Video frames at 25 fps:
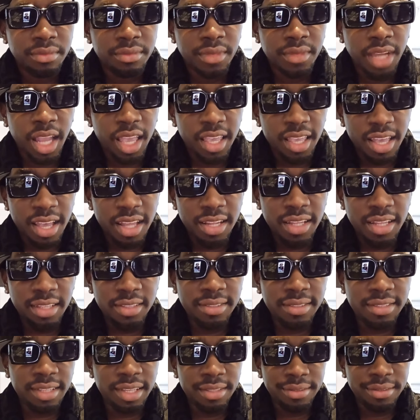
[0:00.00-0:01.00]
You
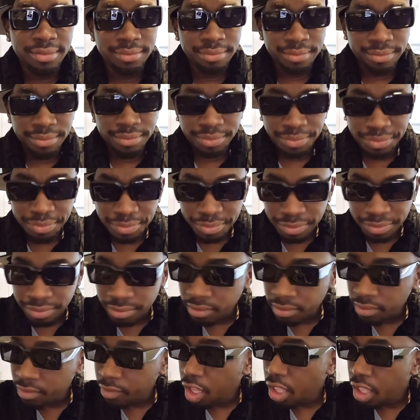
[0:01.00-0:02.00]
understand?
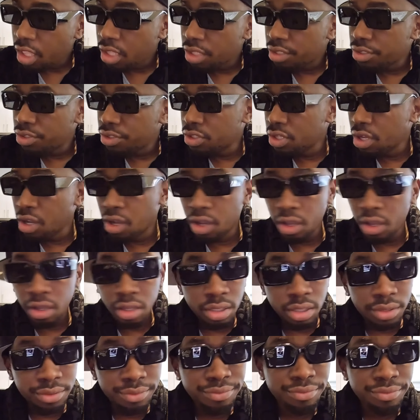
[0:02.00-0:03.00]
So,
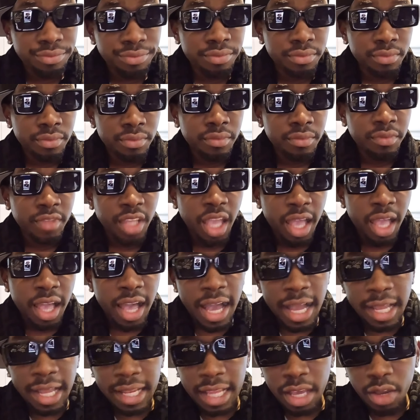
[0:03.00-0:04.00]

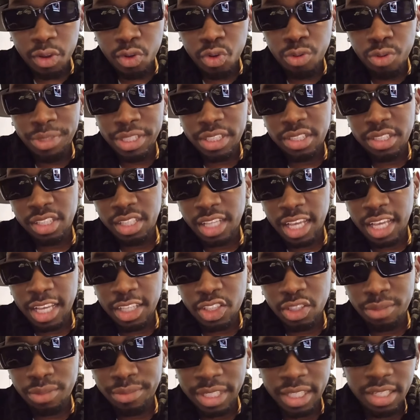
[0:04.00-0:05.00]
all of whom is in a
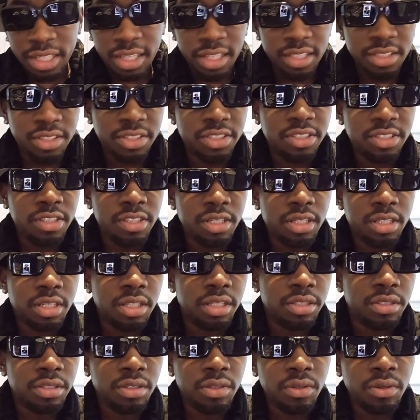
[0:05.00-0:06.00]
Jamaican circle
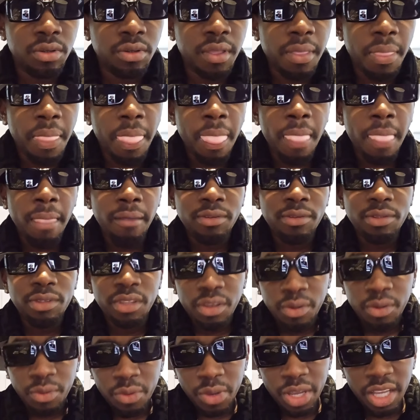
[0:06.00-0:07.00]
now,
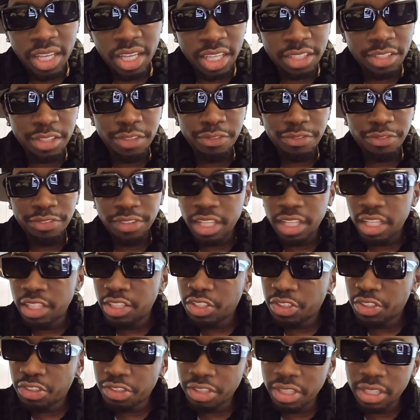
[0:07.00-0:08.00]
we're getting
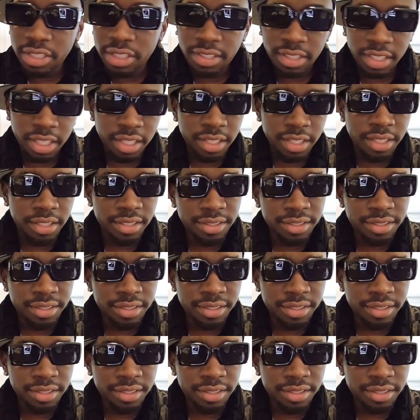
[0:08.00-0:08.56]
filtrated